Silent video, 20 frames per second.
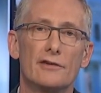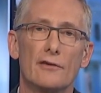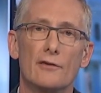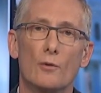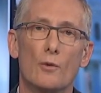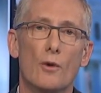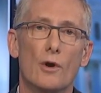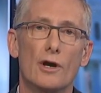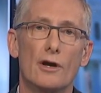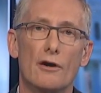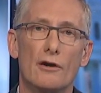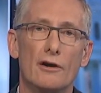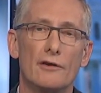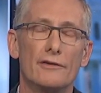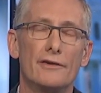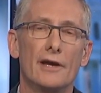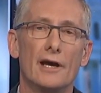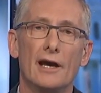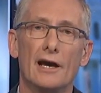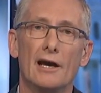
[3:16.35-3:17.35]
to the
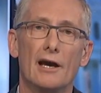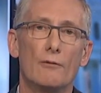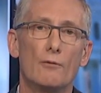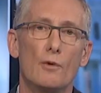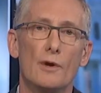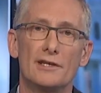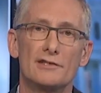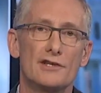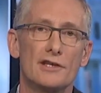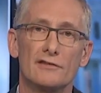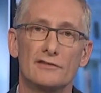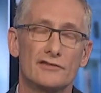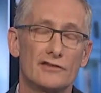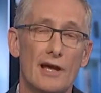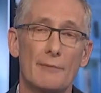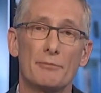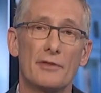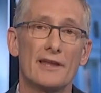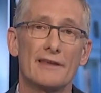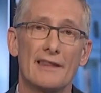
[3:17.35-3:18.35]
world, uh, which is
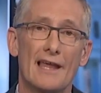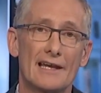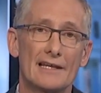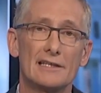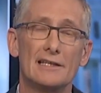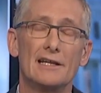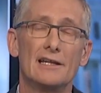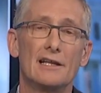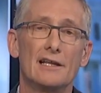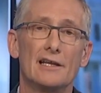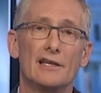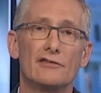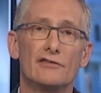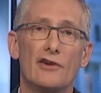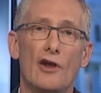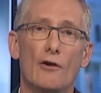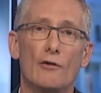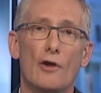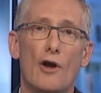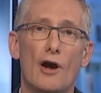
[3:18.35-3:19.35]
something that clearly is
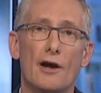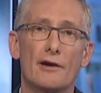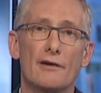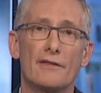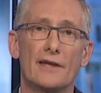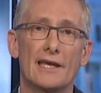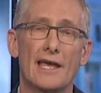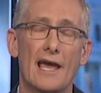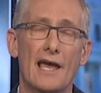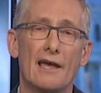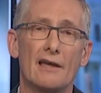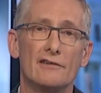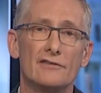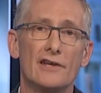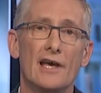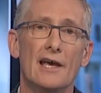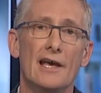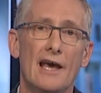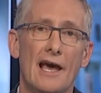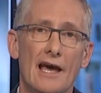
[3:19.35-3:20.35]
no longer the
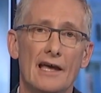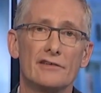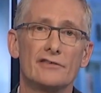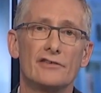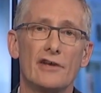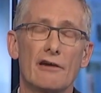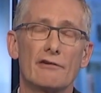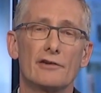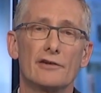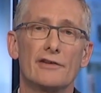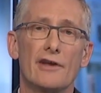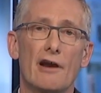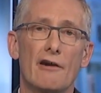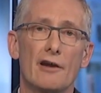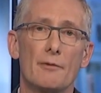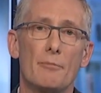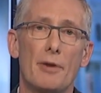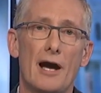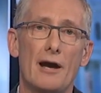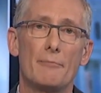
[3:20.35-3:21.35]
case as
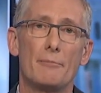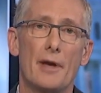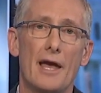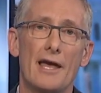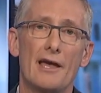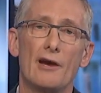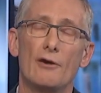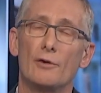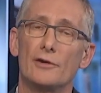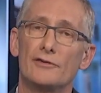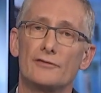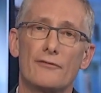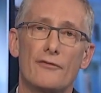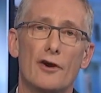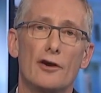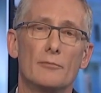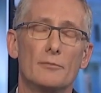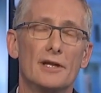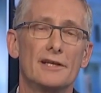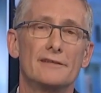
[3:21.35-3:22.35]
Secretary Pompeo has
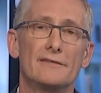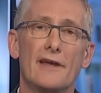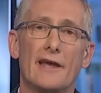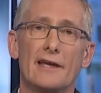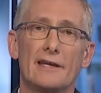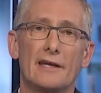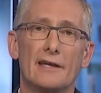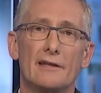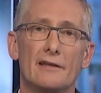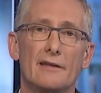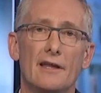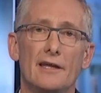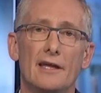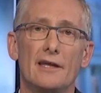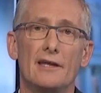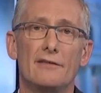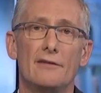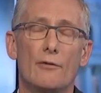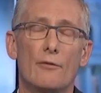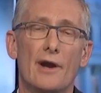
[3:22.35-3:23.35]
firmly taken
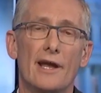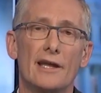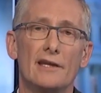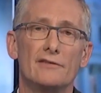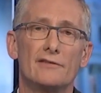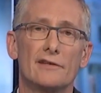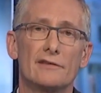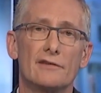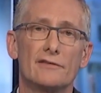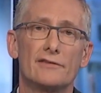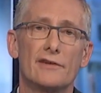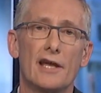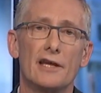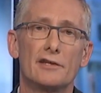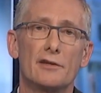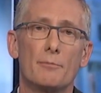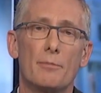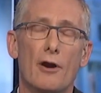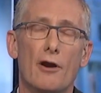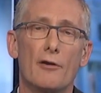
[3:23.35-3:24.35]
the, the reins at the
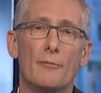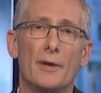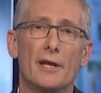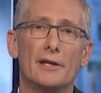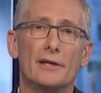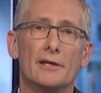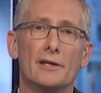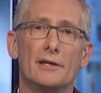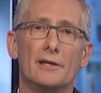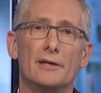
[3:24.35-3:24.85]
State Department.